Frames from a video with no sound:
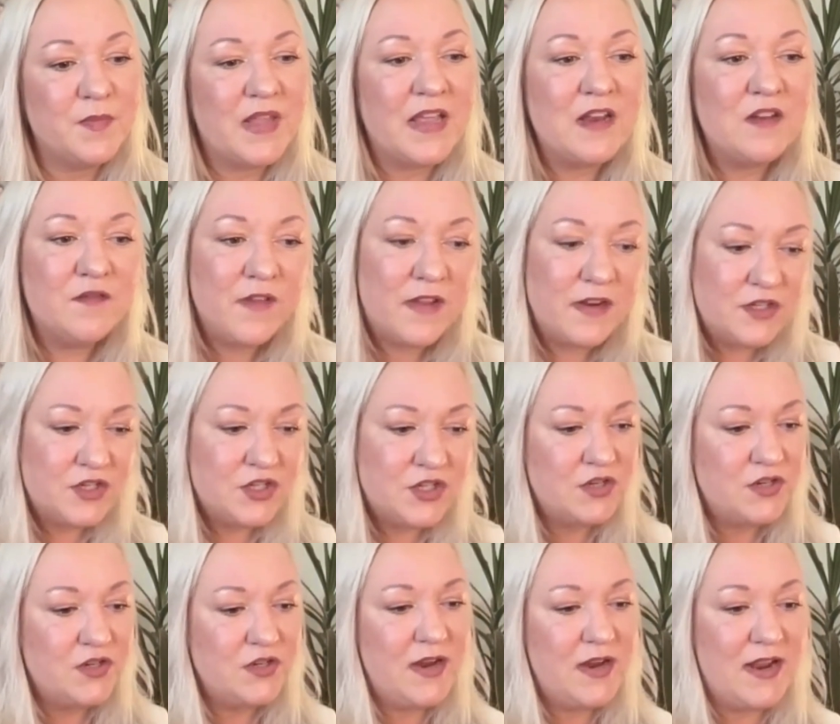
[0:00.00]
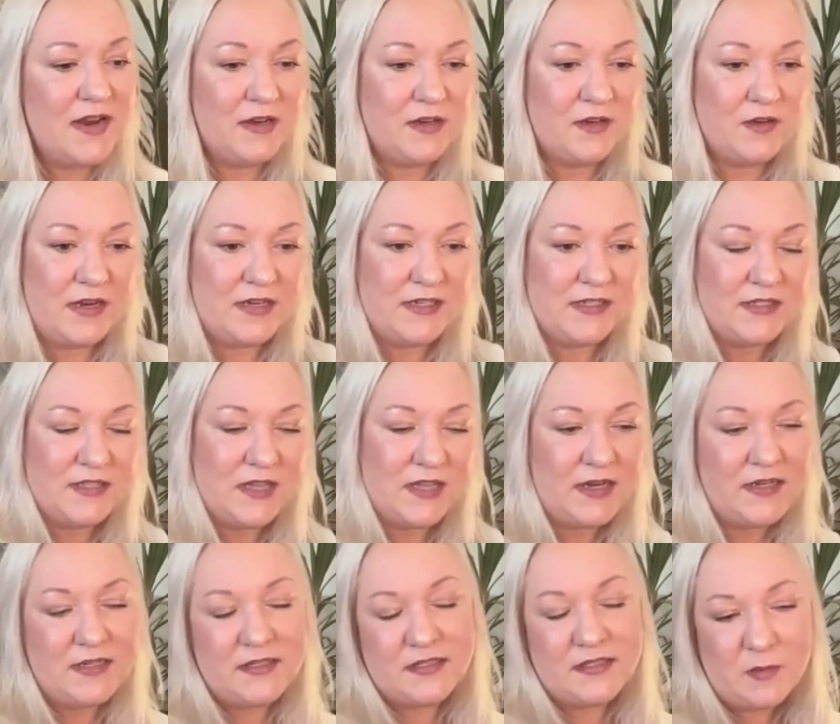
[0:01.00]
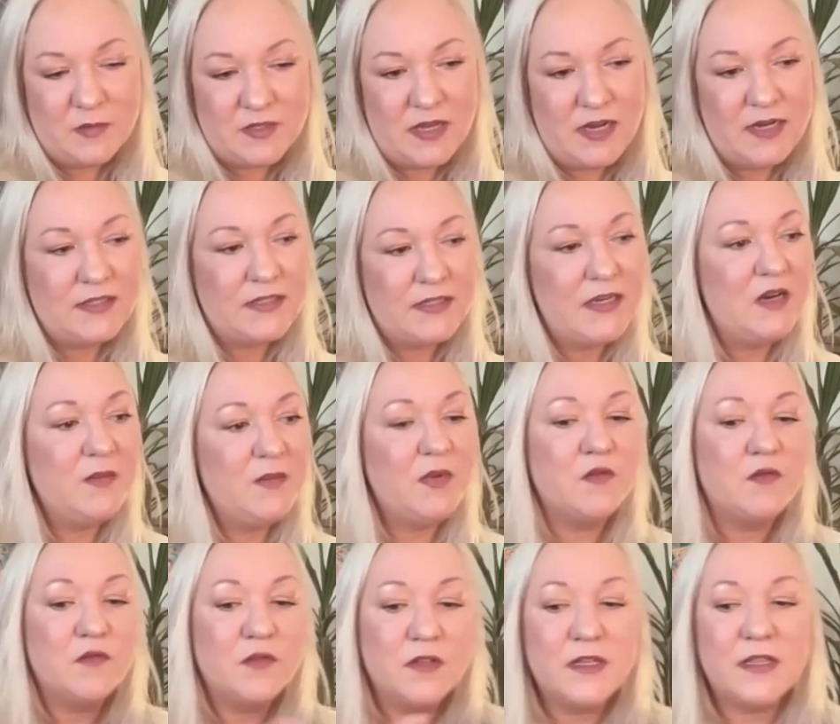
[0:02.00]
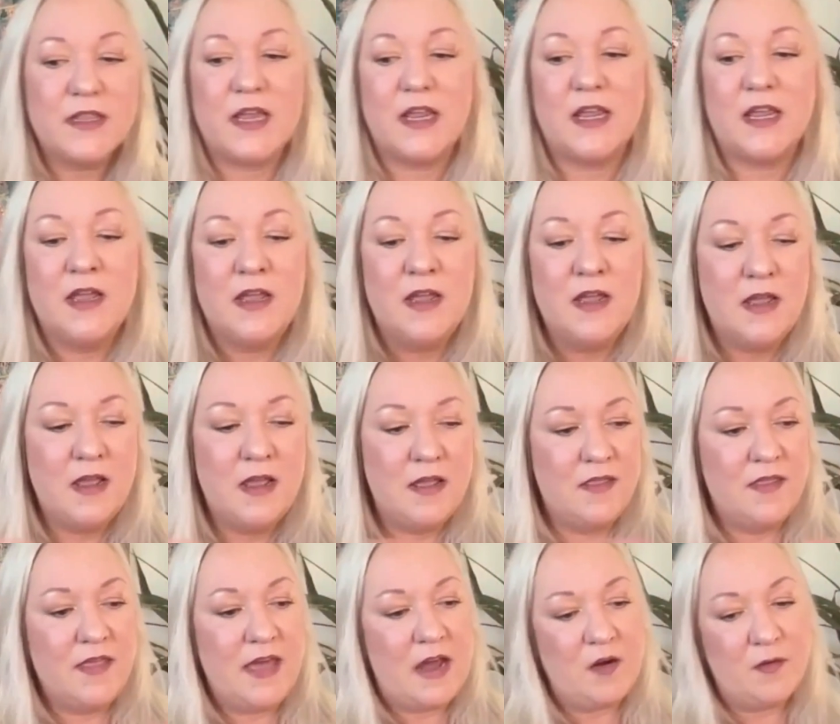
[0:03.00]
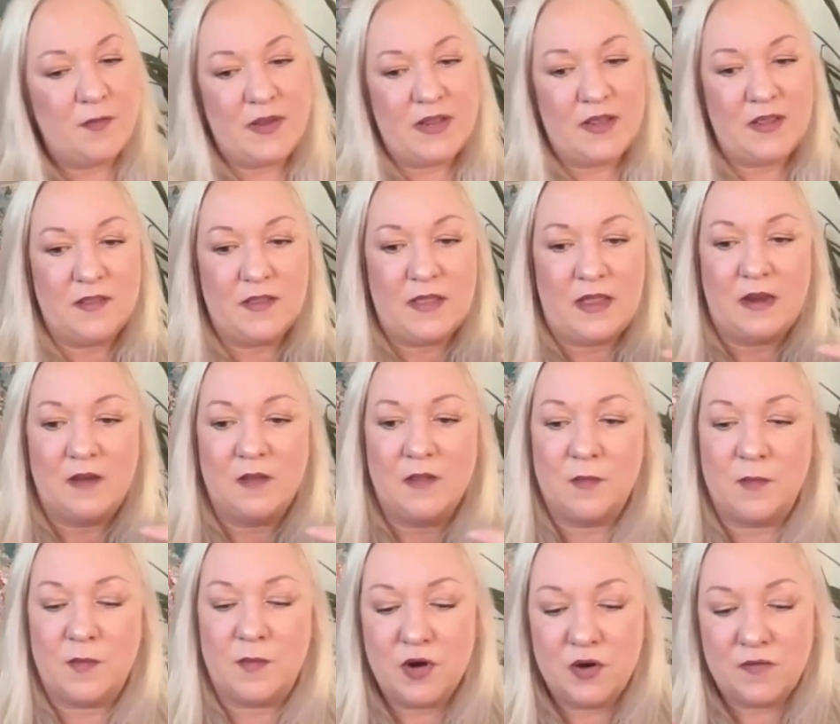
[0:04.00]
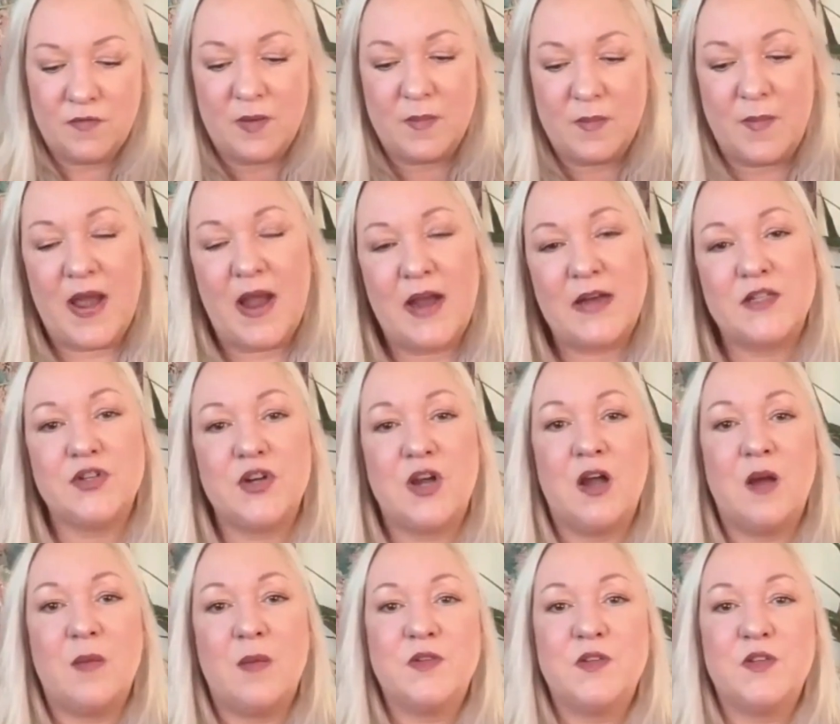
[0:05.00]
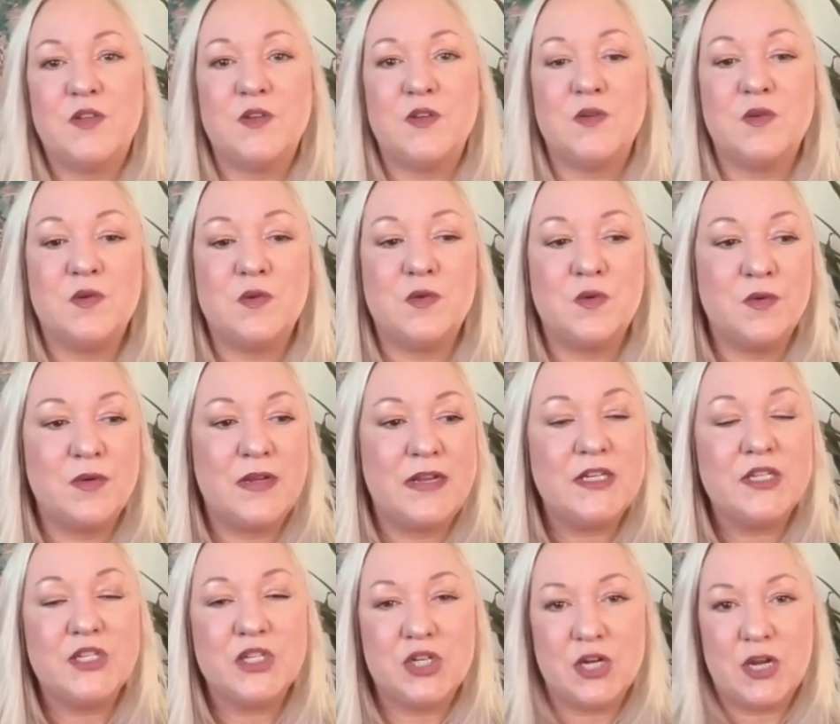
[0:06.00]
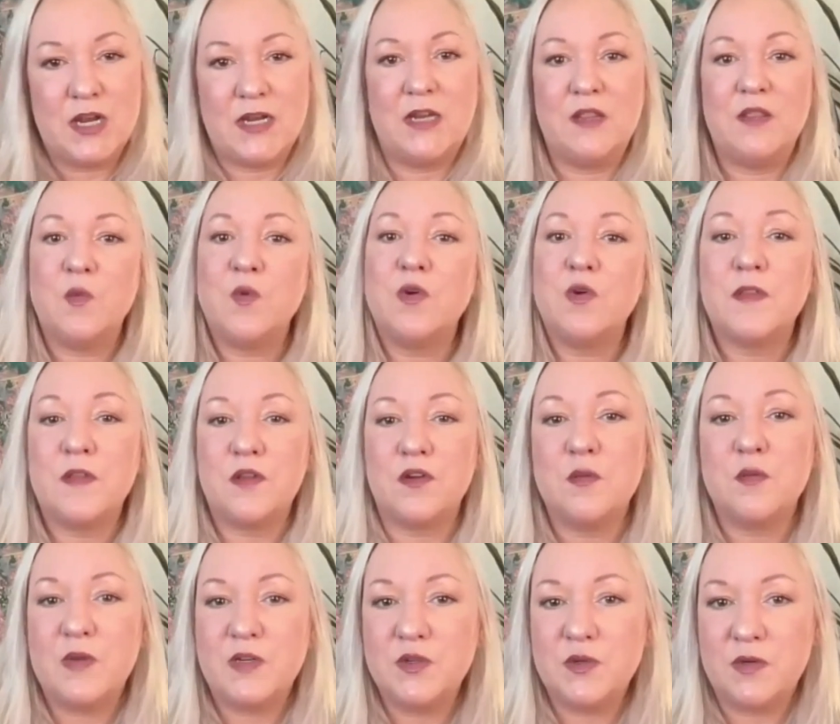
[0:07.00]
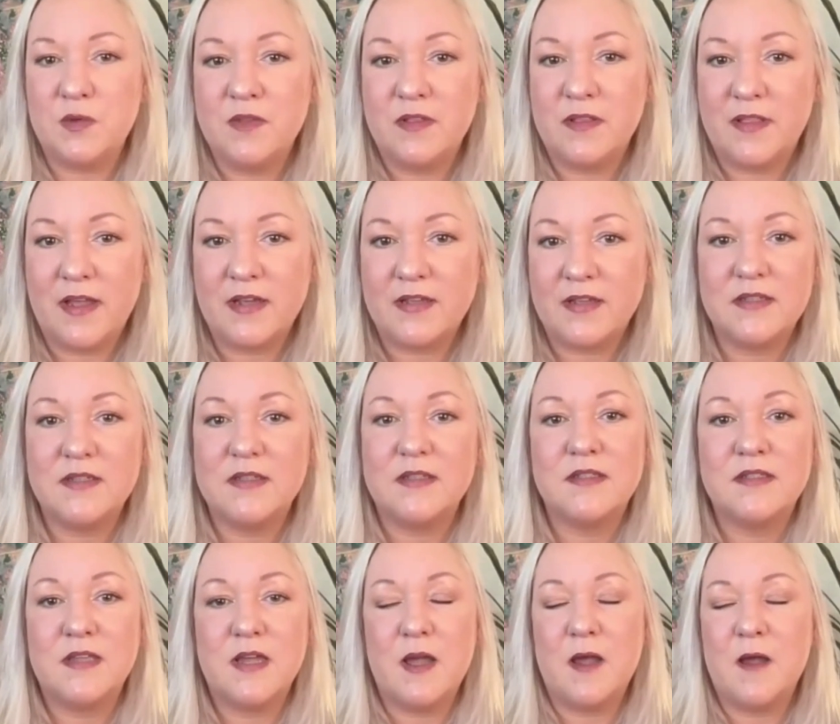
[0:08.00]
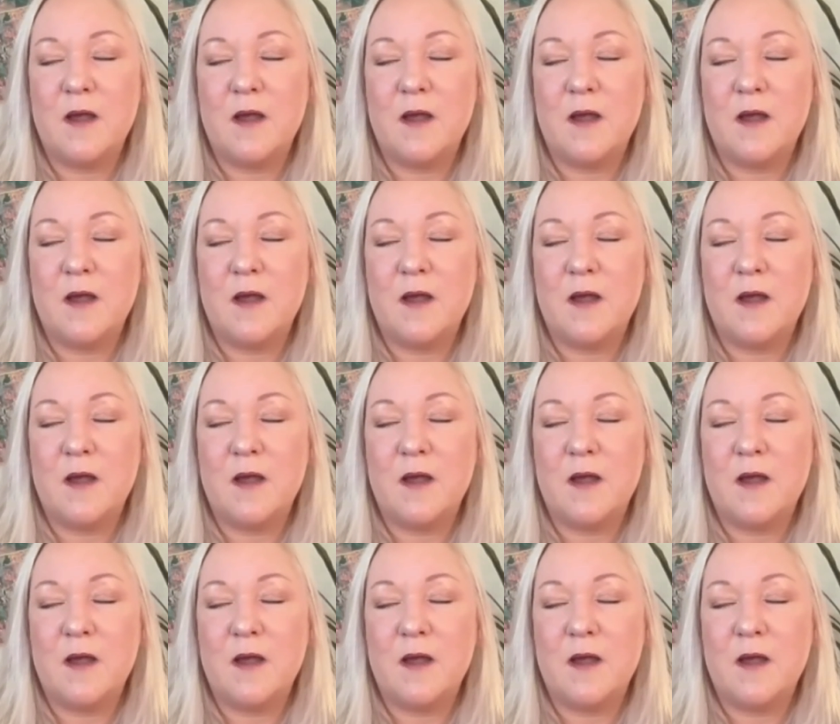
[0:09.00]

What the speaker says: adventure and some sightseeing, but really like that'll be like the perfect backdrop to integrating the work that you're gonna be doing with Alexis.